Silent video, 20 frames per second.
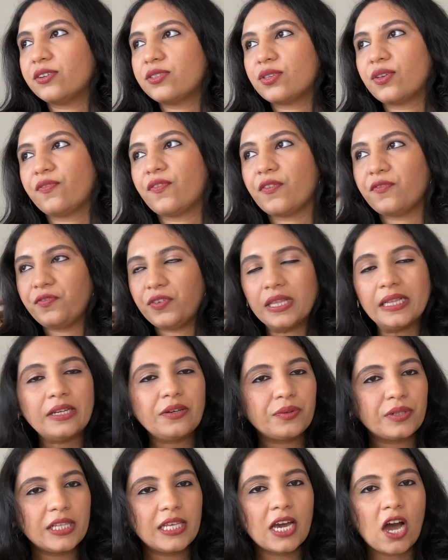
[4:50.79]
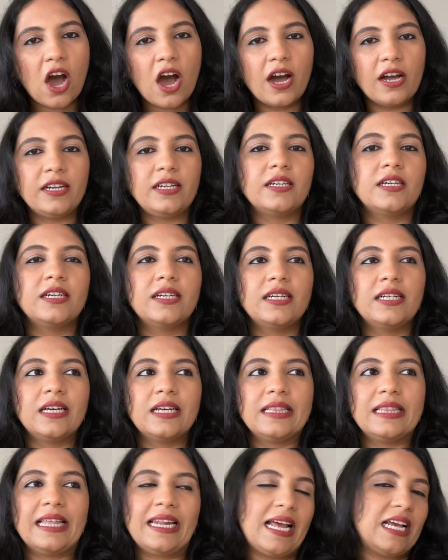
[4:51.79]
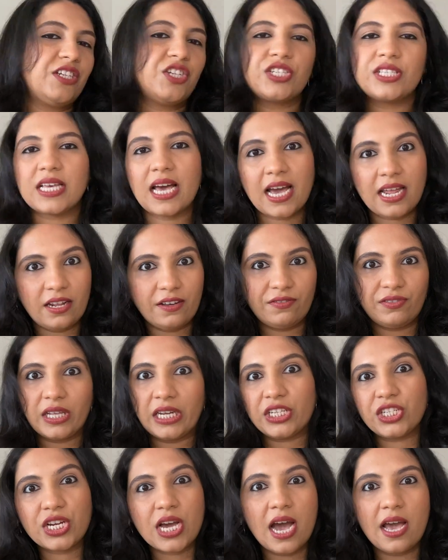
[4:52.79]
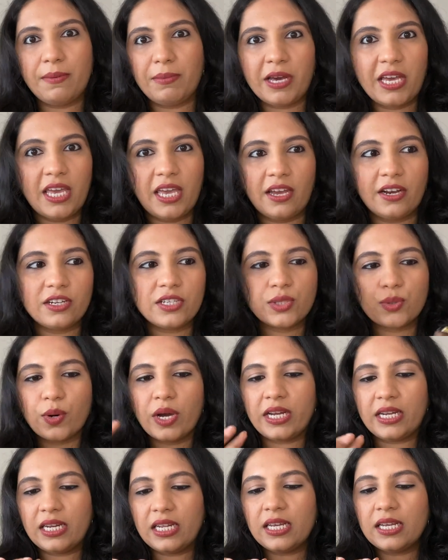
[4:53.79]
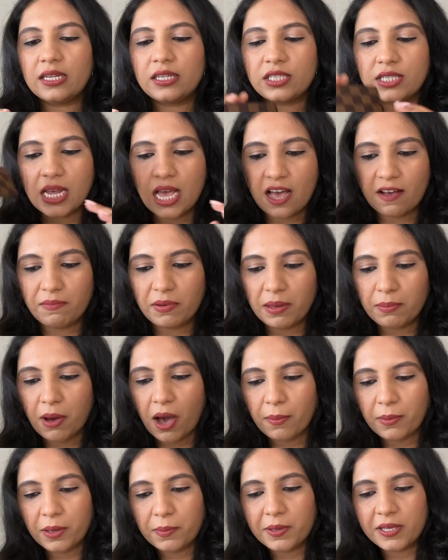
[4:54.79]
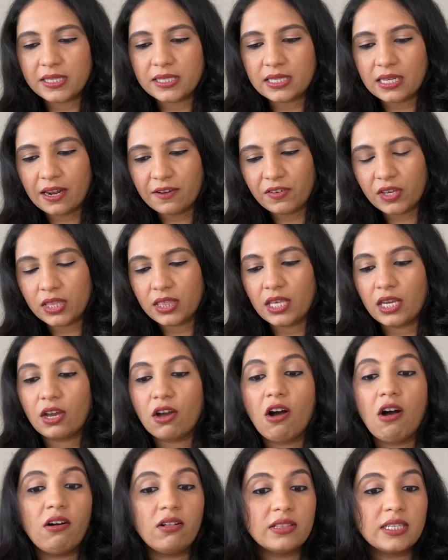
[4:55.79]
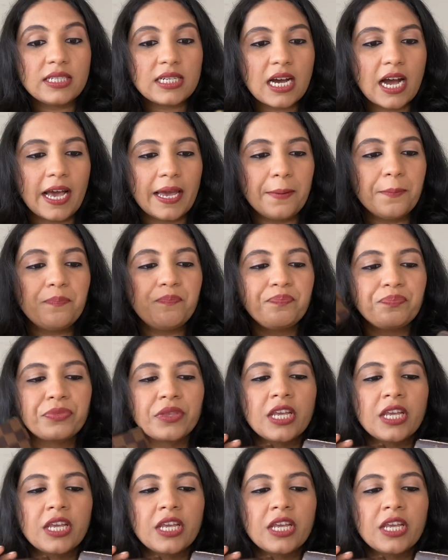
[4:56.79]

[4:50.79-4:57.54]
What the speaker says: So if I'm feeling really hot, then I just kind of like tie my hair. So I need to have my bobby pins and everything all the time.